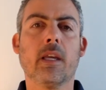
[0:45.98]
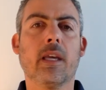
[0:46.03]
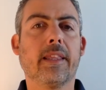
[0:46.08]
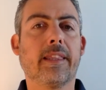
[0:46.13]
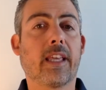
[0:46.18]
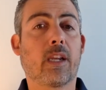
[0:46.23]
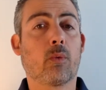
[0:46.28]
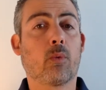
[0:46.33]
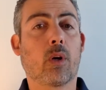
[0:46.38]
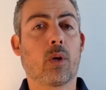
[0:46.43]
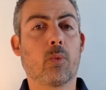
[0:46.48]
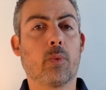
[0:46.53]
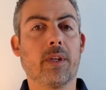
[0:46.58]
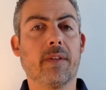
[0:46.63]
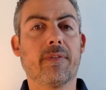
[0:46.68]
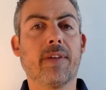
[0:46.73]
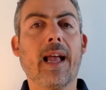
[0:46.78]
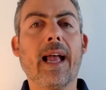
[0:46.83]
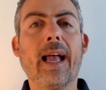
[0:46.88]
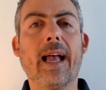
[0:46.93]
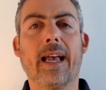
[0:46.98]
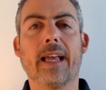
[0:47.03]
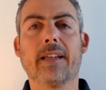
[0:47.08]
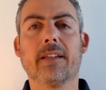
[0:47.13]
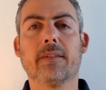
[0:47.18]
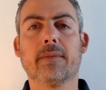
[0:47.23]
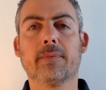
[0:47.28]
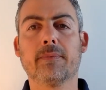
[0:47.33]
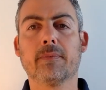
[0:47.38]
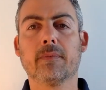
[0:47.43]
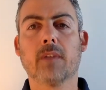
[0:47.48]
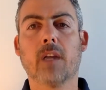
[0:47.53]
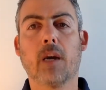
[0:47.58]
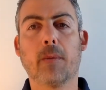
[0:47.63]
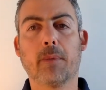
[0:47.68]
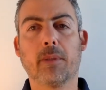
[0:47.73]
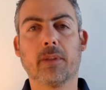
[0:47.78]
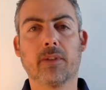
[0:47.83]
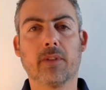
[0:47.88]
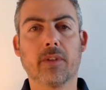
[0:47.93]
That what we've had
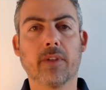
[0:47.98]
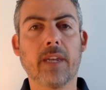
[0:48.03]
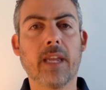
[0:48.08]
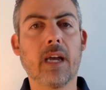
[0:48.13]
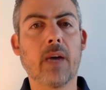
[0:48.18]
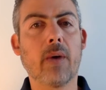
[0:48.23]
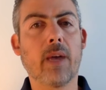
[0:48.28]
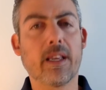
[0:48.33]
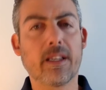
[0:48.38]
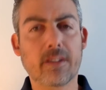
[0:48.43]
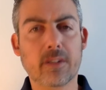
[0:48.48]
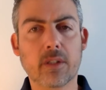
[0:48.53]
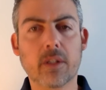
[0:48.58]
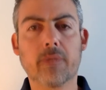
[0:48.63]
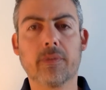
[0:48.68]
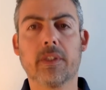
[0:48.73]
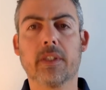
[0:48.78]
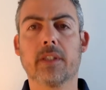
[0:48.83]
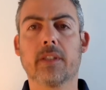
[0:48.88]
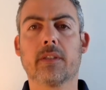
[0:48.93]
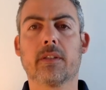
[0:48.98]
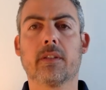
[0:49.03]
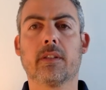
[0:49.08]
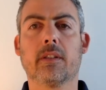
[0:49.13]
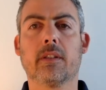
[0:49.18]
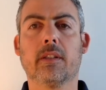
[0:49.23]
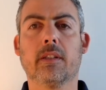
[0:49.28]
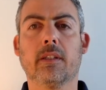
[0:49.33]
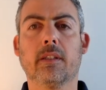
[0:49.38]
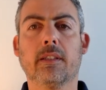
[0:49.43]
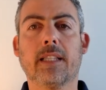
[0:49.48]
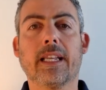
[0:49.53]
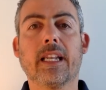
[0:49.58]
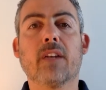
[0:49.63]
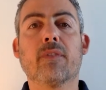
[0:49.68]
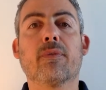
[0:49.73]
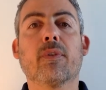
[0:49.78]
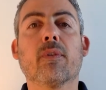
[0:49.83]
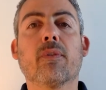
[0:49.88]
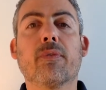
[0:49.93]
up until now has served us, that it
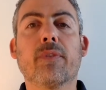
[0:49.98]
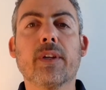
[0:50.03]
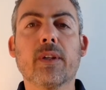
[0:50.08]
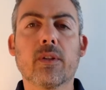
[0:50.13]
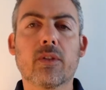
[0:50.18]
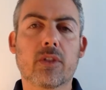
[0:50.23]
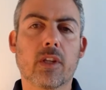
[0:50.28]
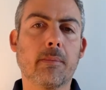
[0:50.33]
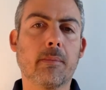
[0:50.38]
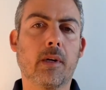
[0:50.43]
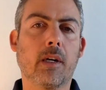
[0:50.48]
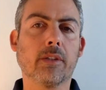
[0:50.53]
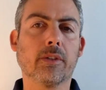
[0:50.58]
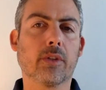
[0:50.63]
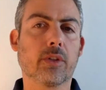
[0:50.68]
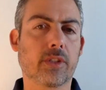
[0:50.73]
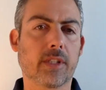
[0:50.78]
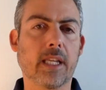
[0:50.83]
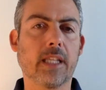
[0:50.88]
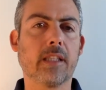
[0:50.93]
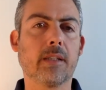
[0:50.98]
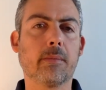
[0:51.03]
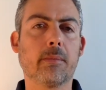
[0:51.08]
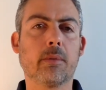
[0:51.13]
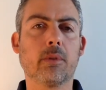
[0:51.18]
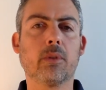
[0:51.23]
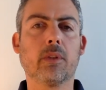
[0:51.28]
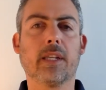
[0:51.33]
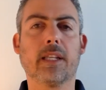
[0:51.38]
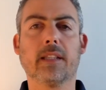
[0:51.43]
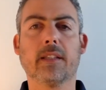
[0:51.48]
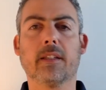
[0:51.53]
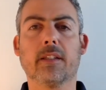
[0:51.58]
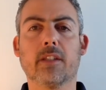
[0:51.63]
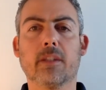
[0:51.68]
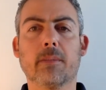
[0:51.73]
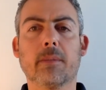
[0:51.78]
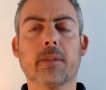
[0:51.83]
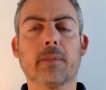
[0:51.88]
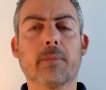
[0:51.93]
fulfilled some understandable and
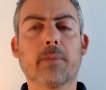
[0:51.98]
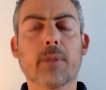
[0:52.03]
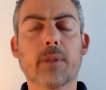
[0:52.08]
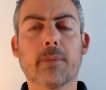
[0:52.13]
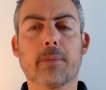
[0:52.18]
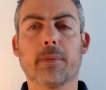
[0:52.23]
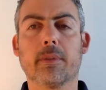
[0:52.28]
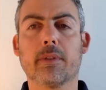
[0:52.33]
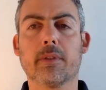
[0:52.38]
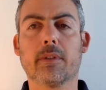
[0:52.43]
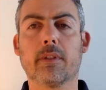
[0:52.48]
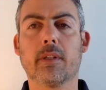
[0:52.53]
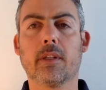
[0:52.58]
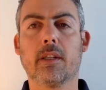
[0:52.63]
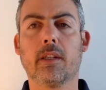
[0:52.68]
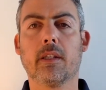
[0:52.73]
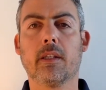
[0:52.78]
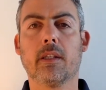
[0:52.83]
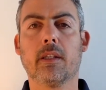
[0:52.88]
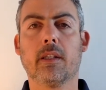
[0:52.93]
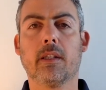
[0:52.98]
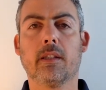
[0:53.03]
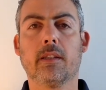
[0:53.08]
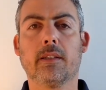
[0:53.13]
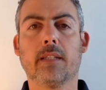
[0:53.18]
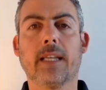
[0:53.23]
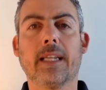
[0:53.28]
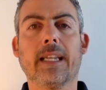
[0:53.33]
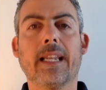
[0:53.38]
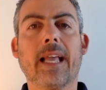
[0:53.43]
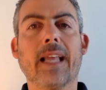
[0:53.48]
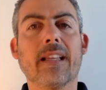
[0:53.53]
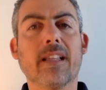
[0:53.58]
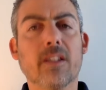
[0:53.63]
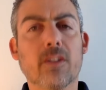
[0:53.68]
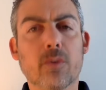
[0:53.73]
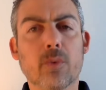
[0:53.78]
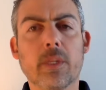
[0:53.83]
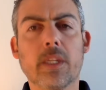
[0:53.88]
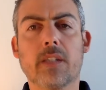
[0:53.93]
legitimate purpose, that it had
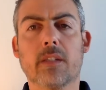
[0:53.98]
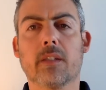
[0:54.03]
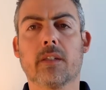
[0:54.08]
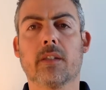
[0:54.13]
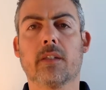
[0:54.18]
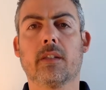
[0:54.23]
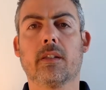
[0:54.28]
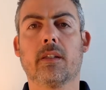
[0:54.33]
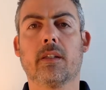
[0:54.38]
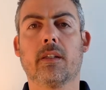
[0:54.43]
its reason.